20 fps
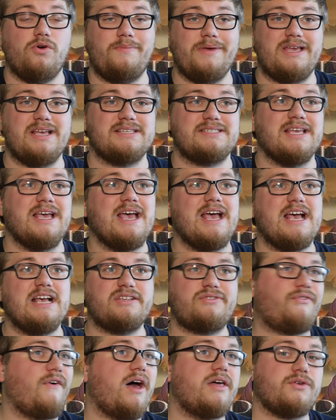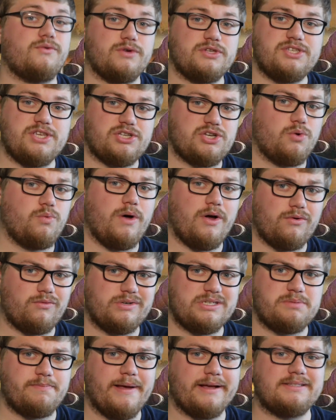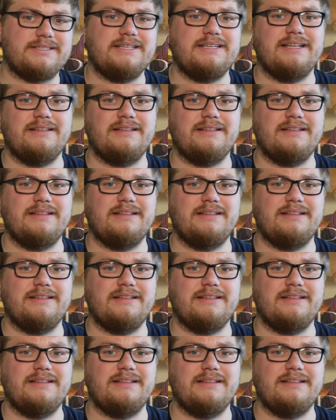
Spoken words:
because his father was such a well-respected